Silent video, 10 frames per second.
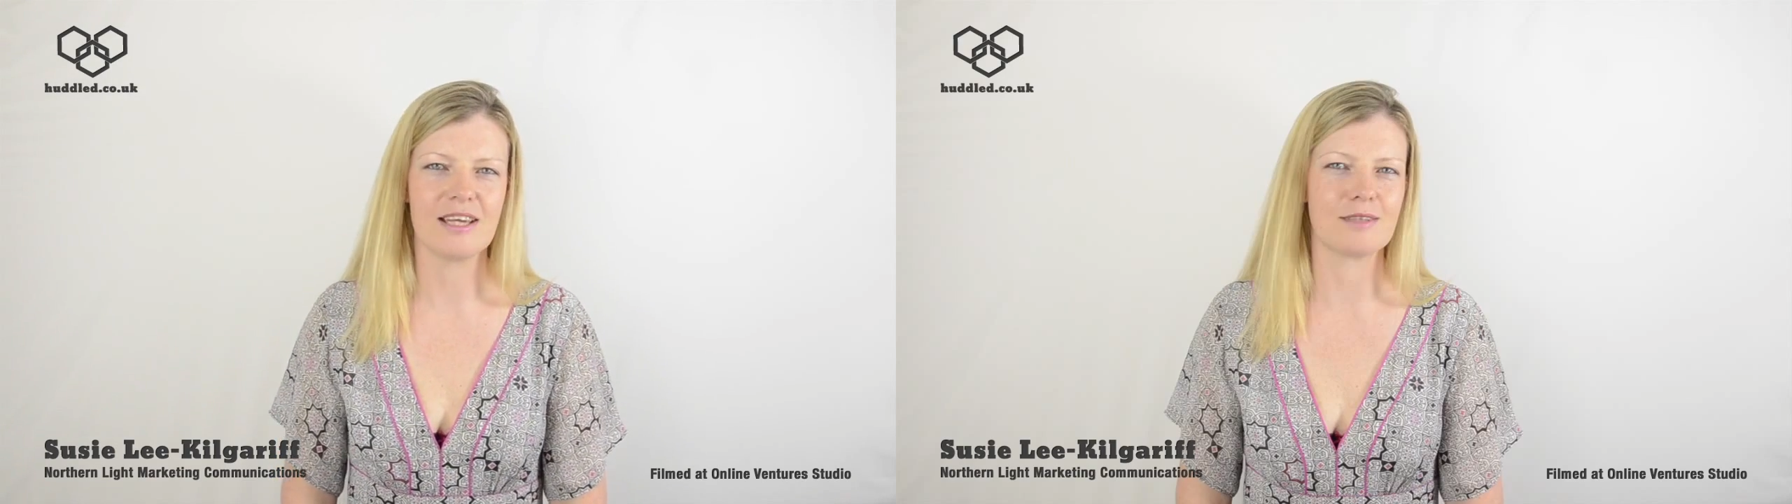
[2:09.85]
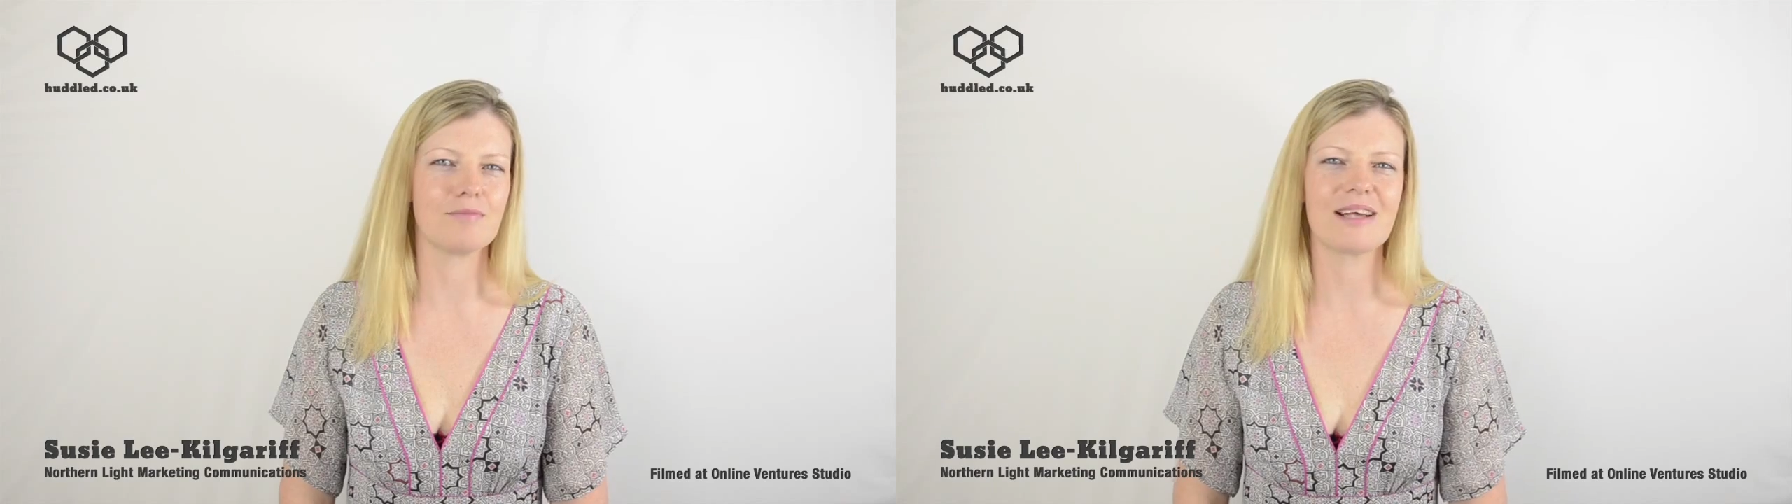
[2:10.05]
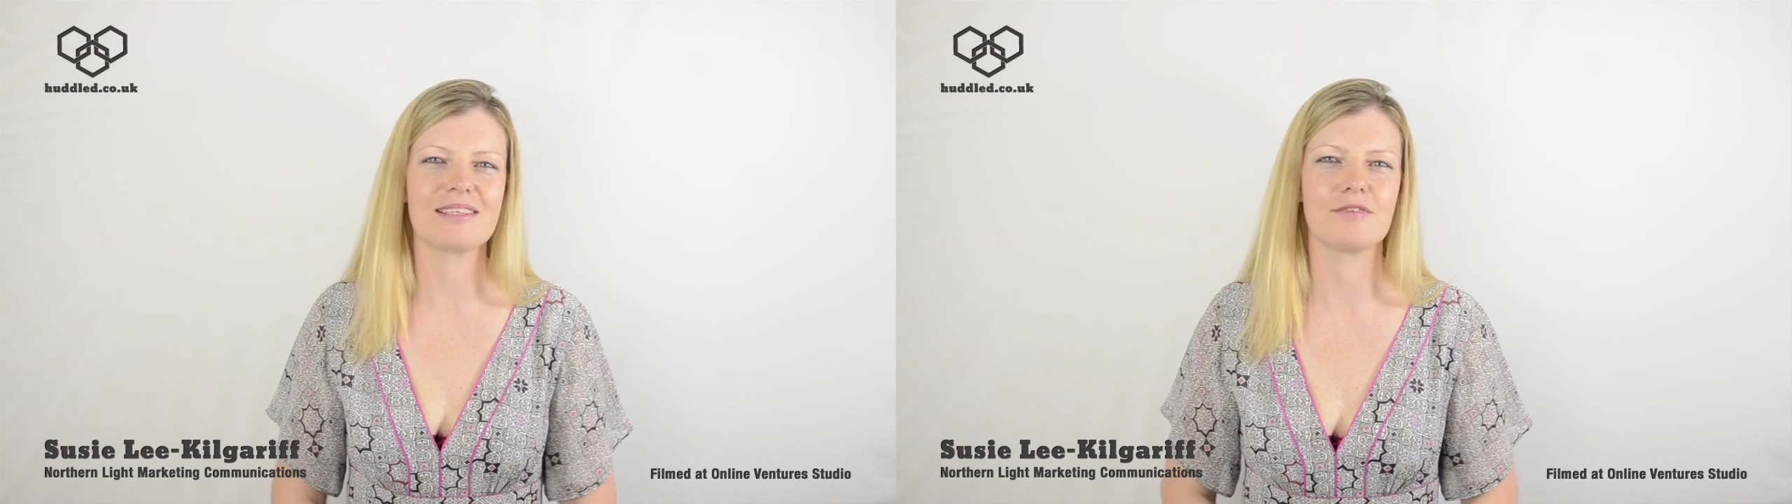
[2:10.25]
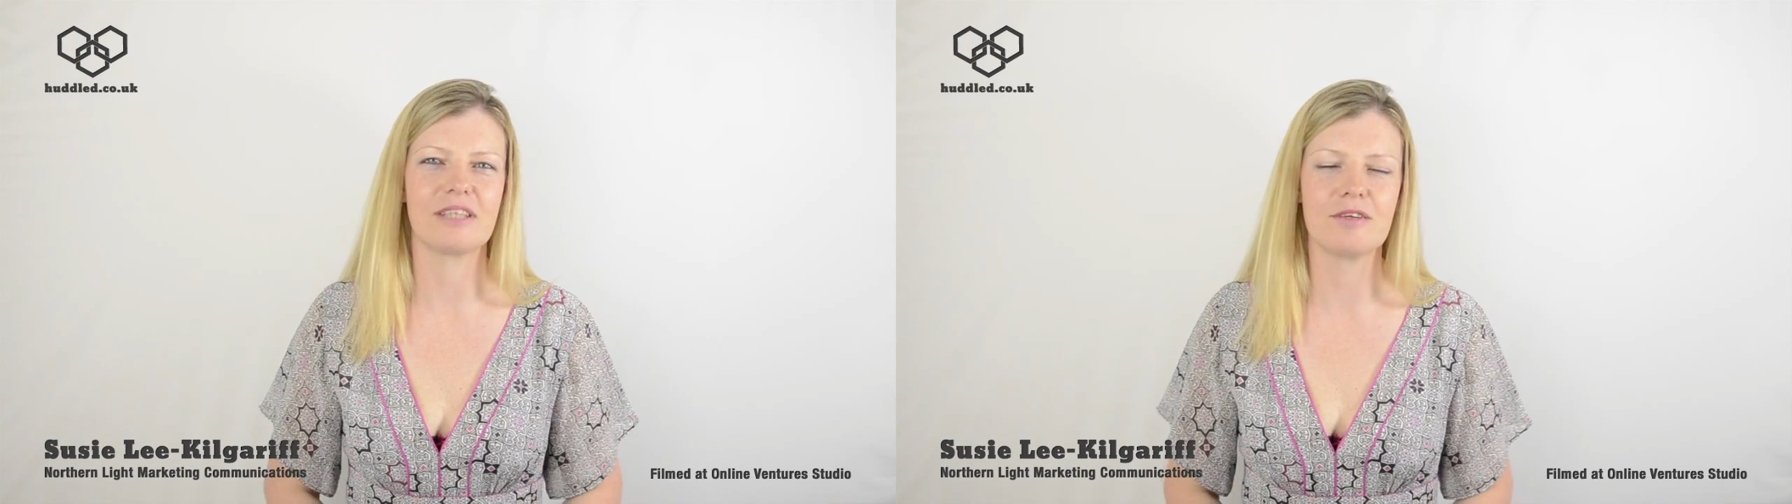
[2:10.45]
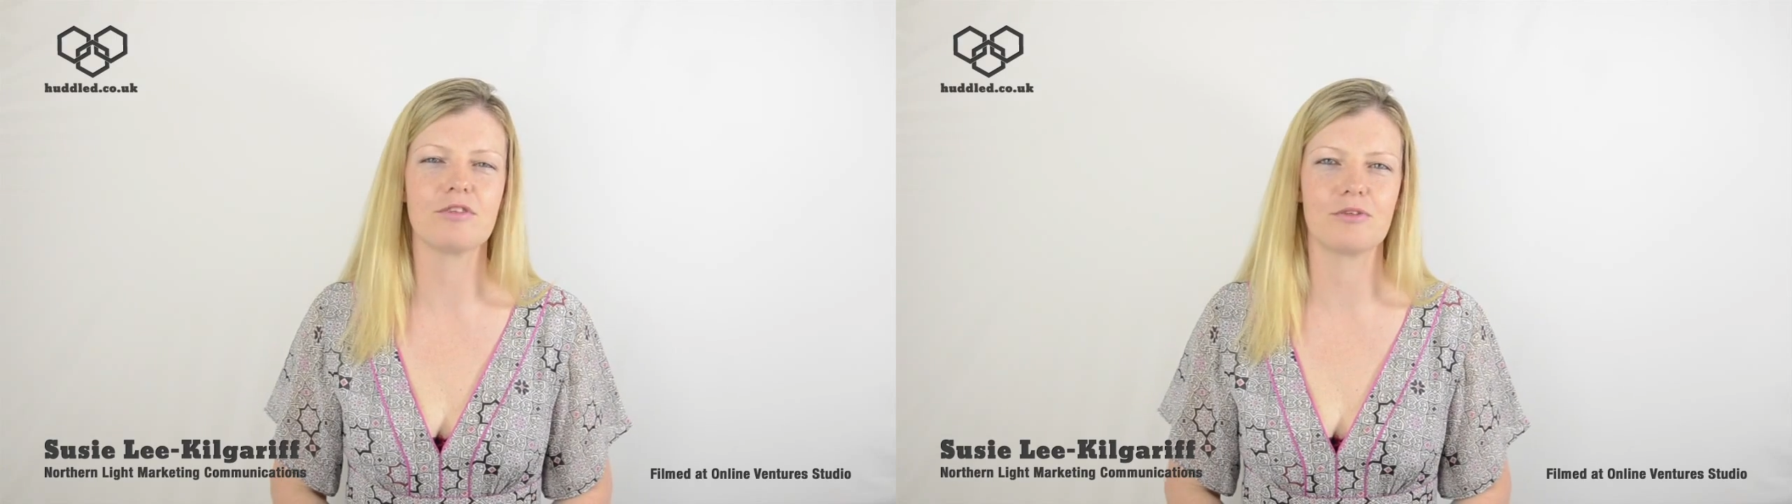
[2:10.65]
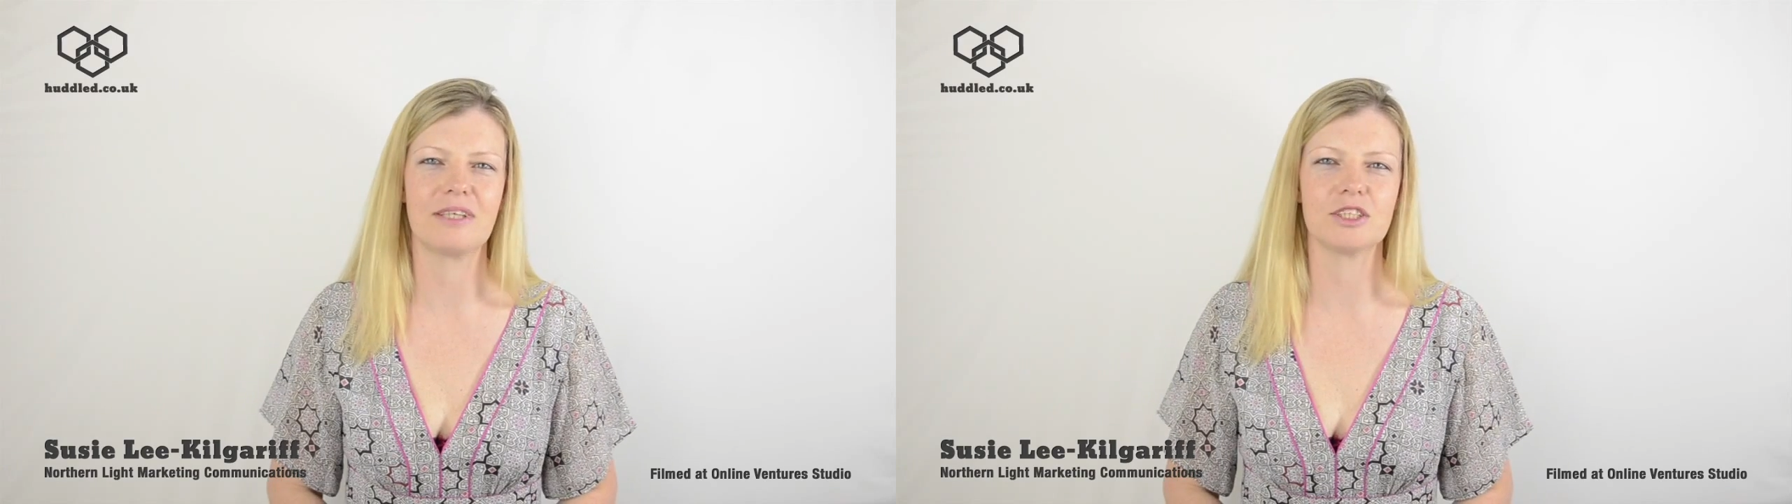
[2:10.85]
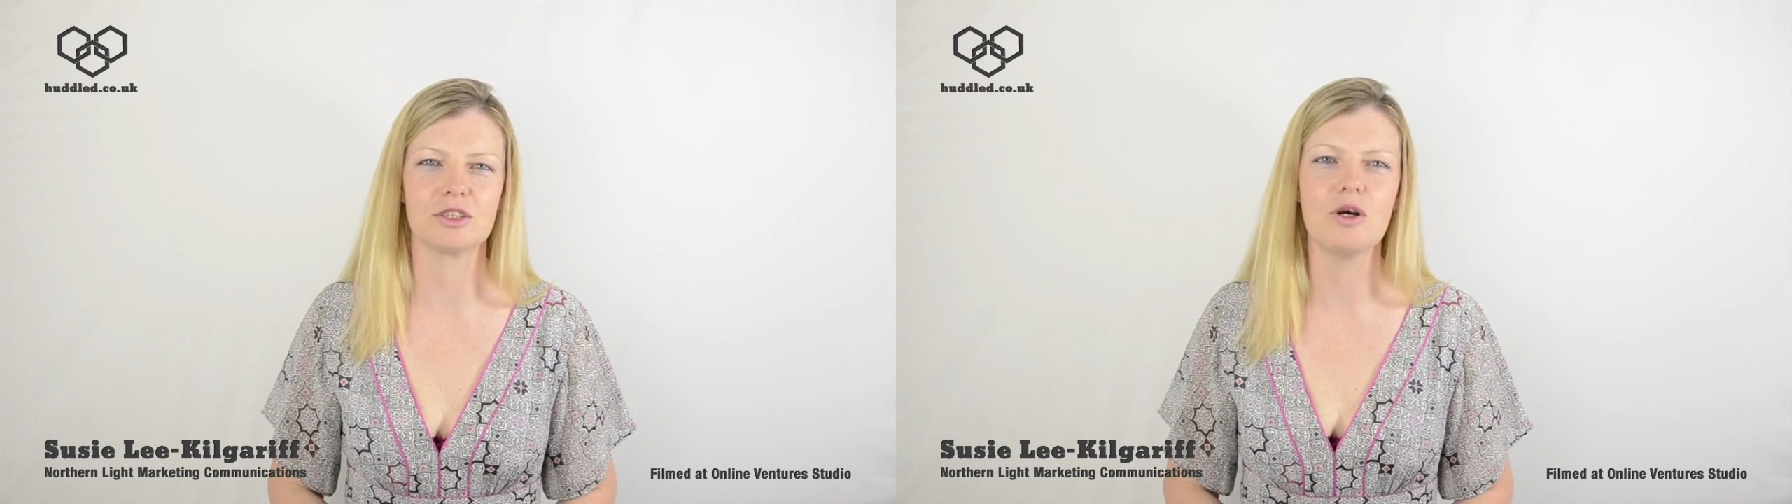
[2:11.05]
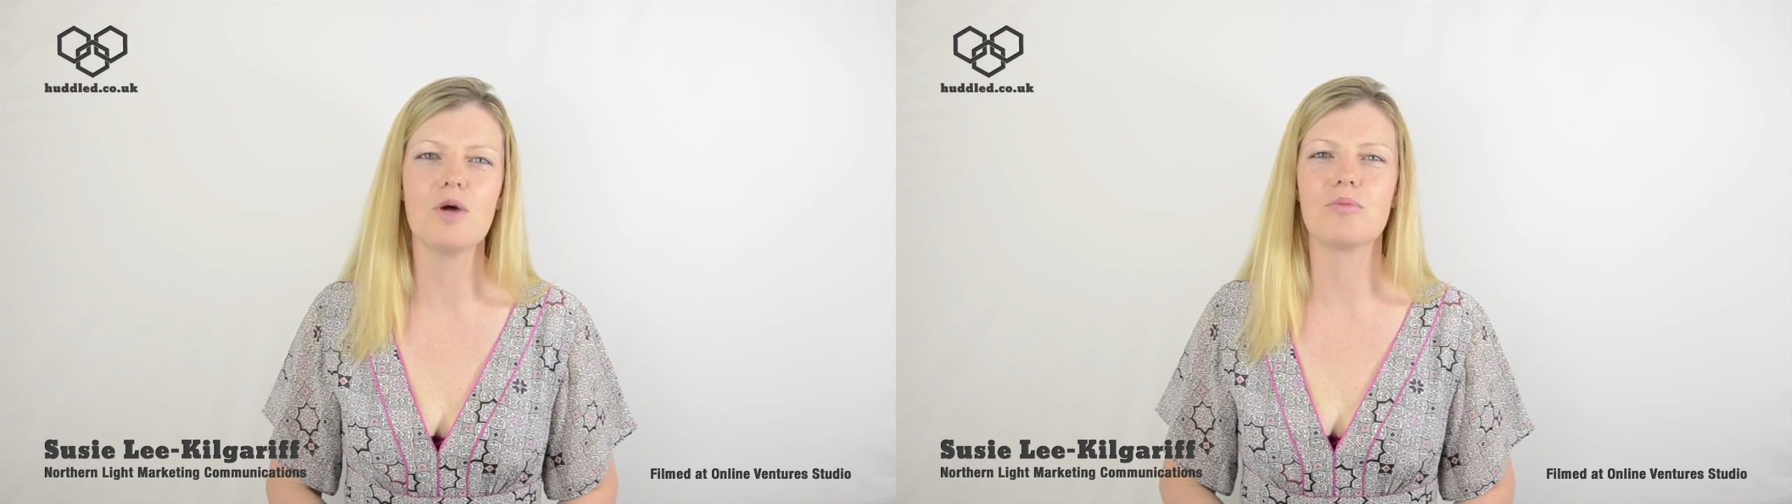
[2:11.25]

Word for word: is massively influential,